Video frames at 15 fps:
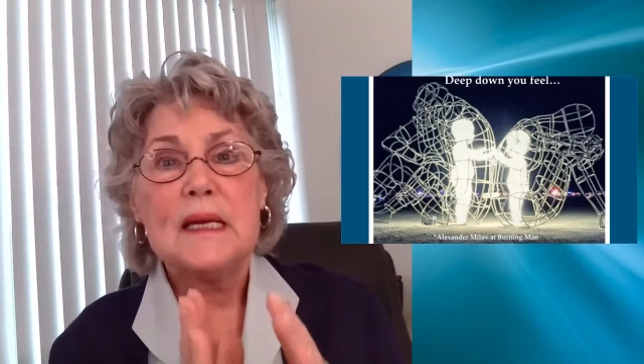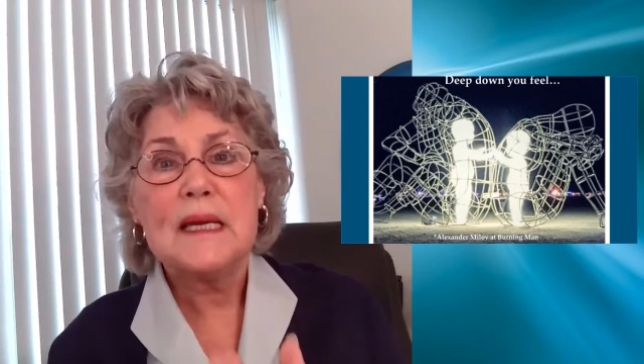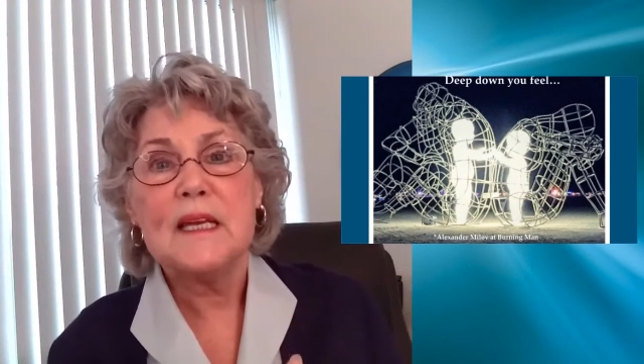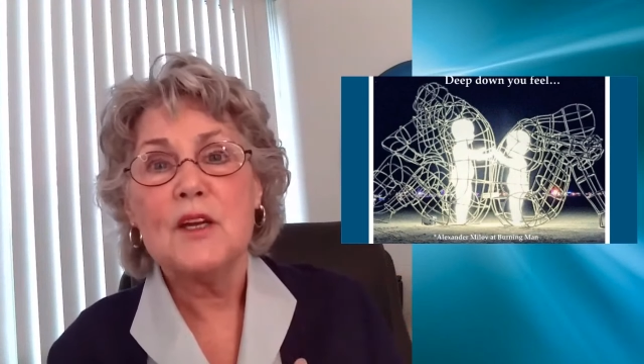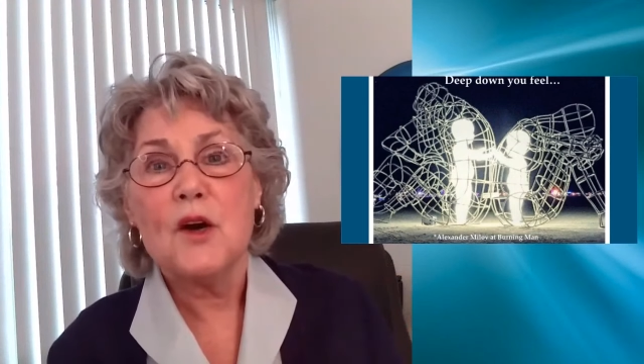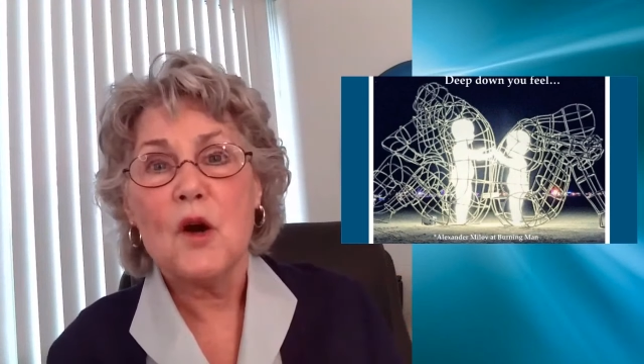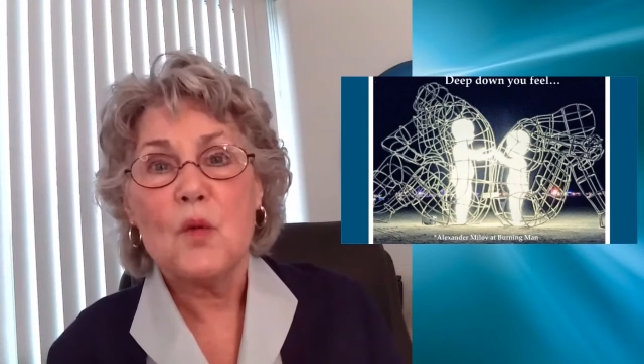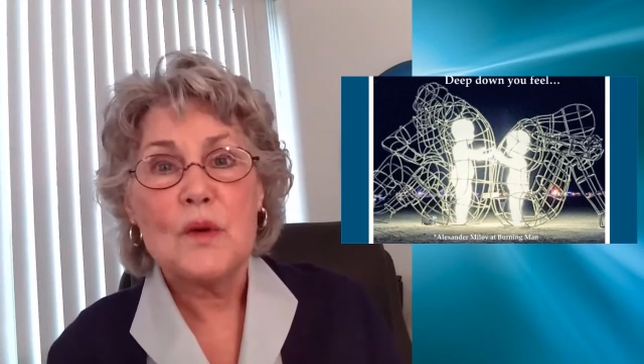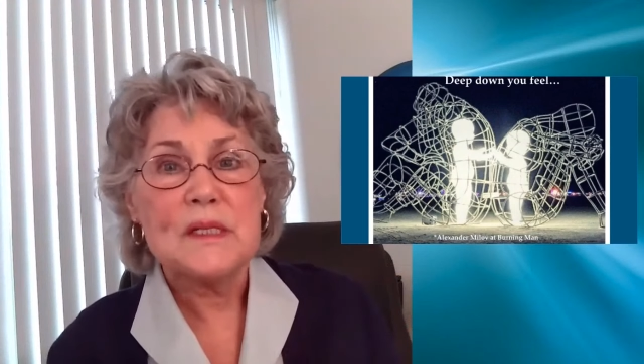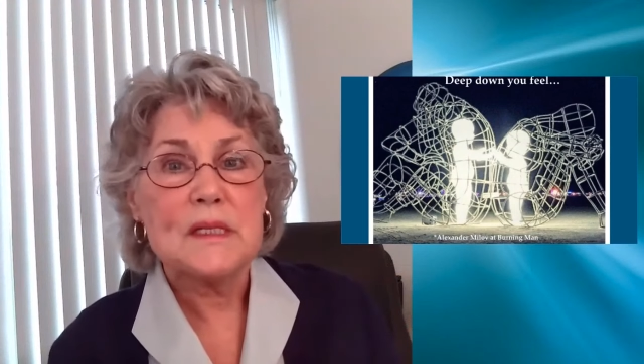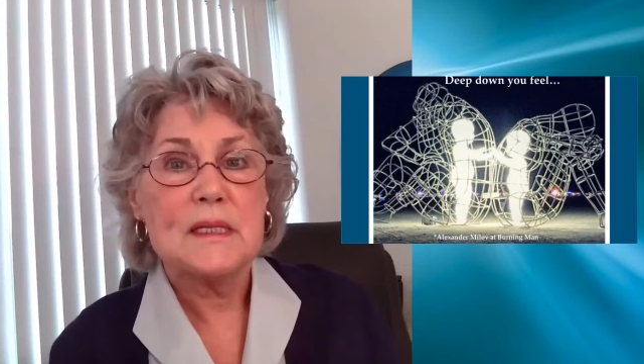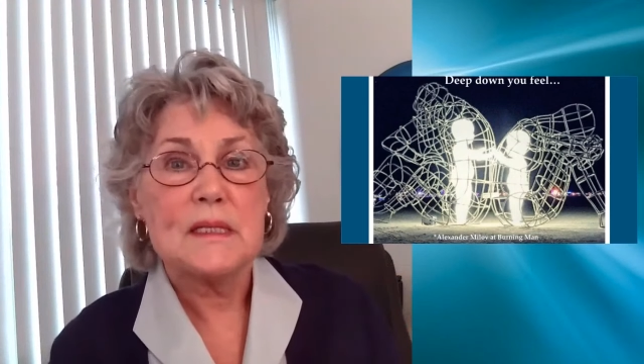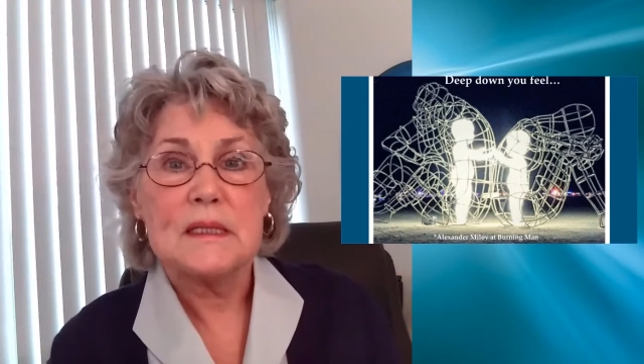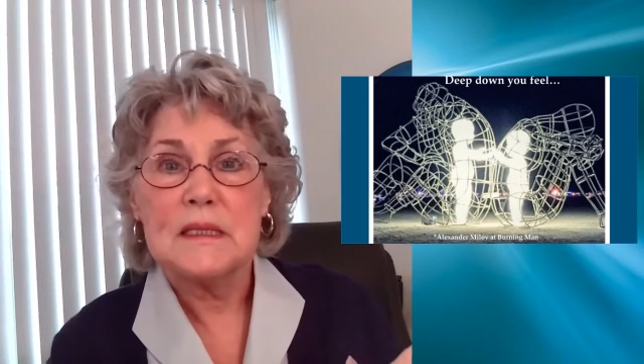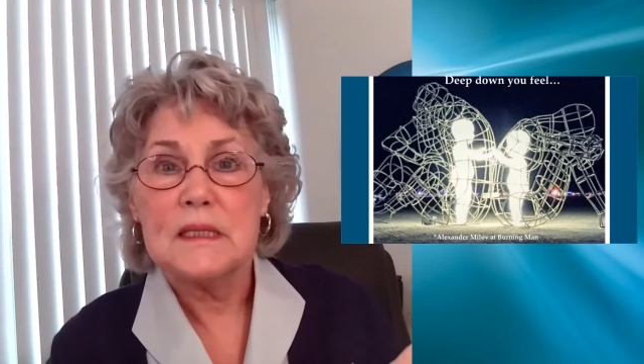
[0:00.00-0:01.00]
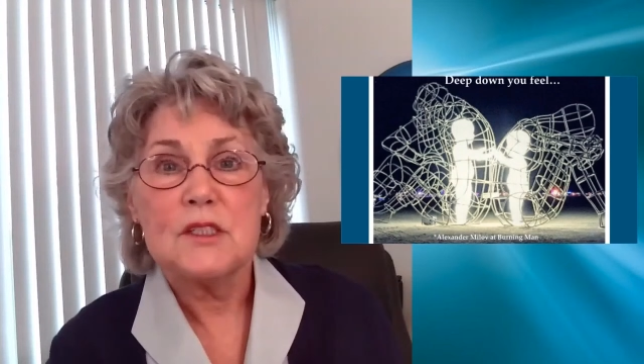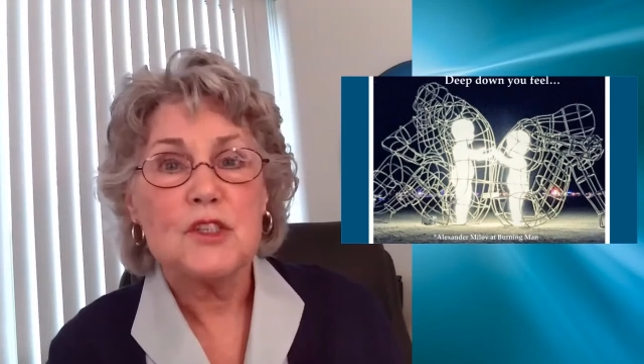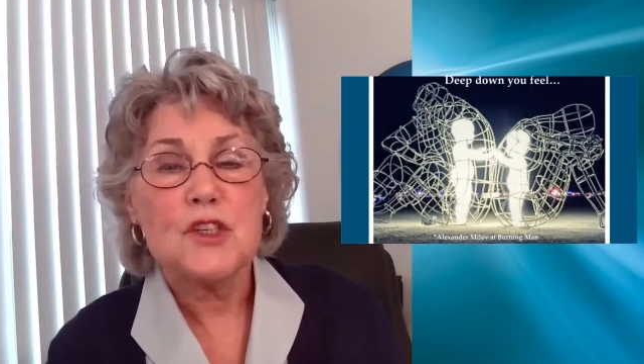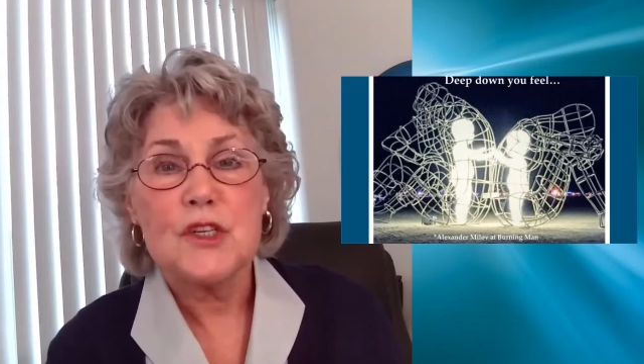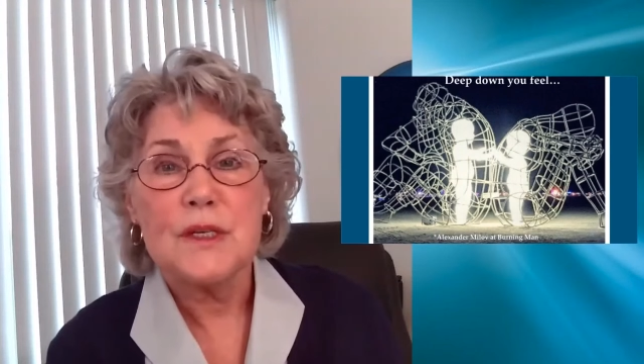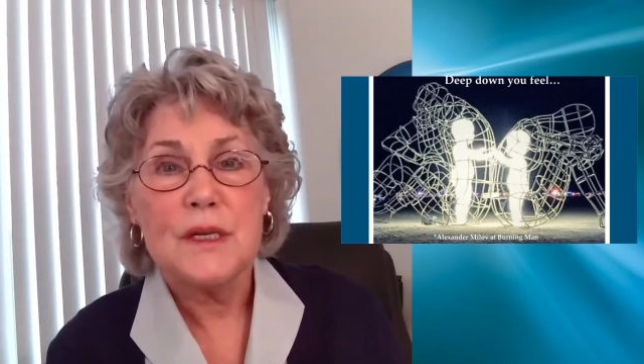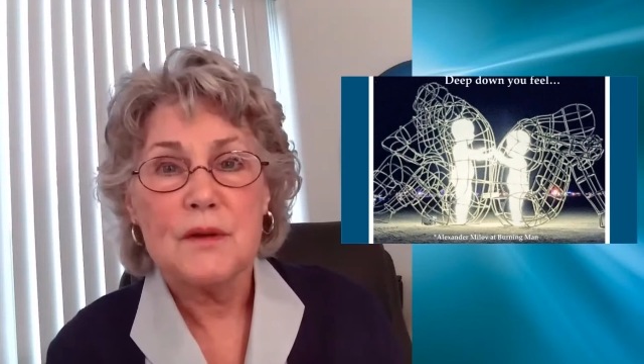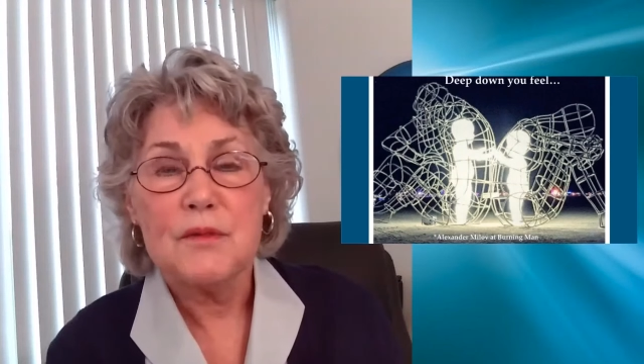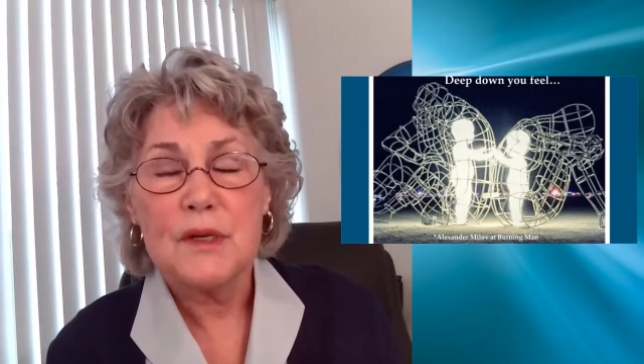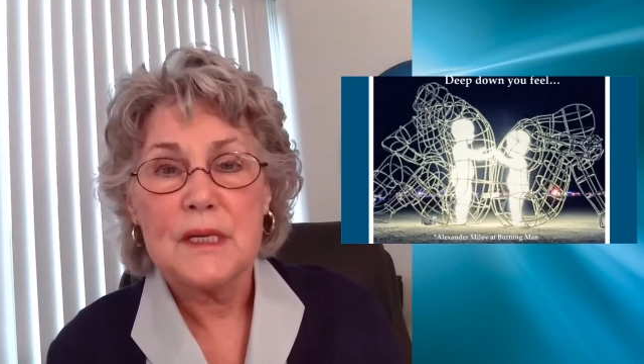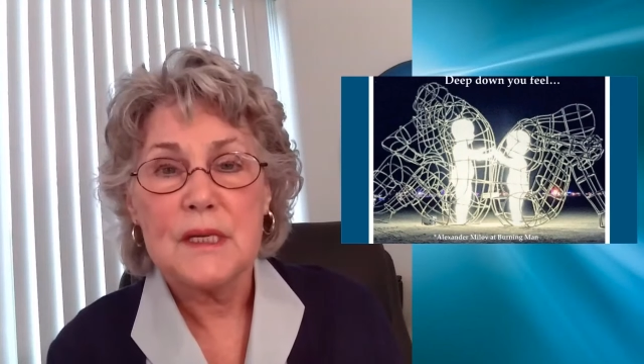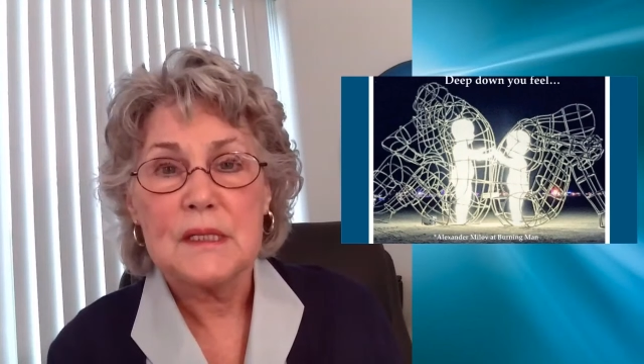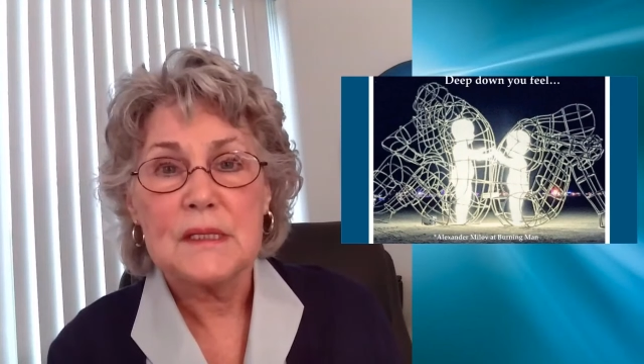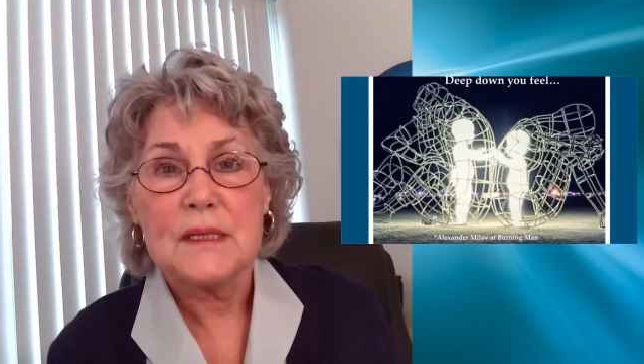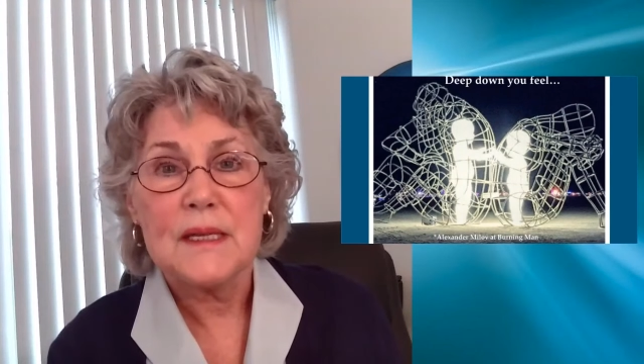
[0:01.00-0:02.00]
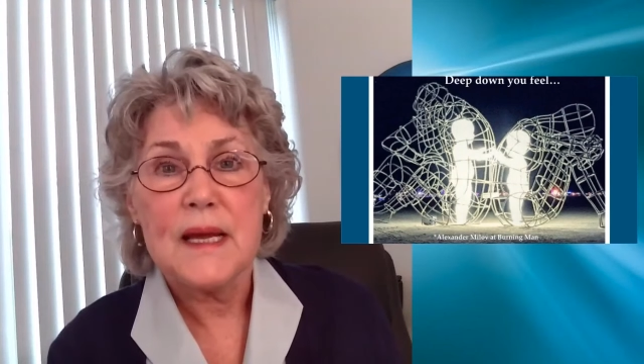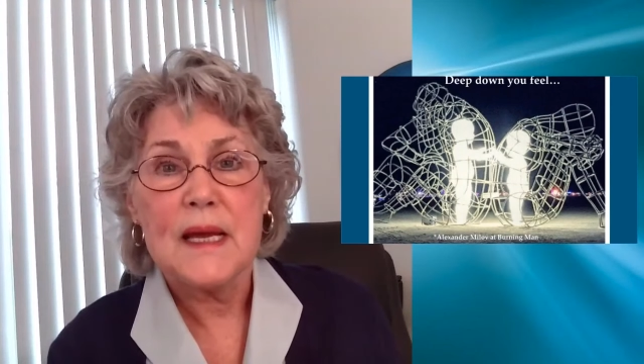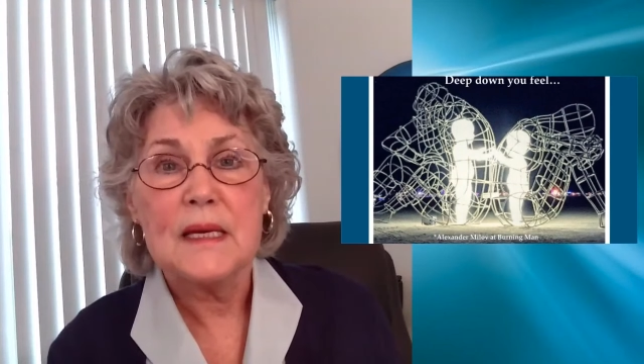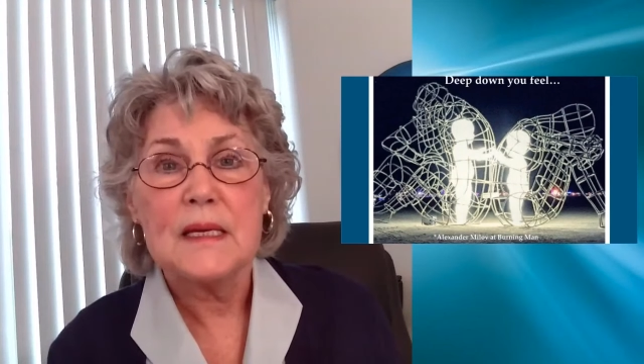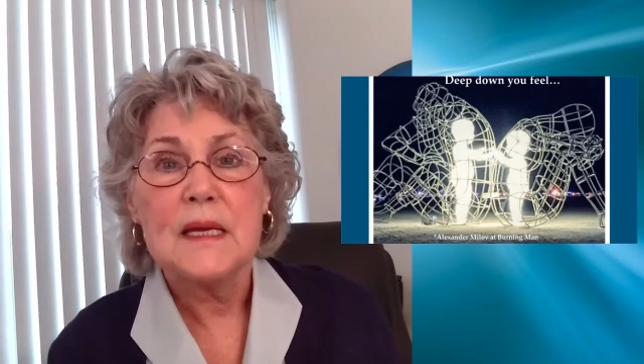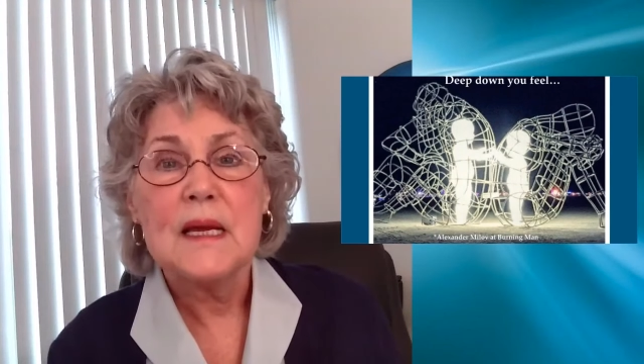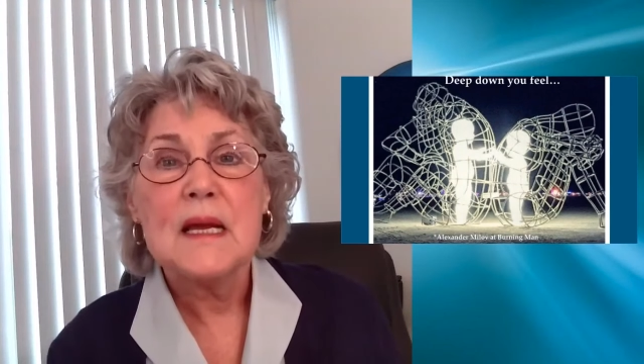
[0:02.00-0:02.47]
He always does this, she never does that.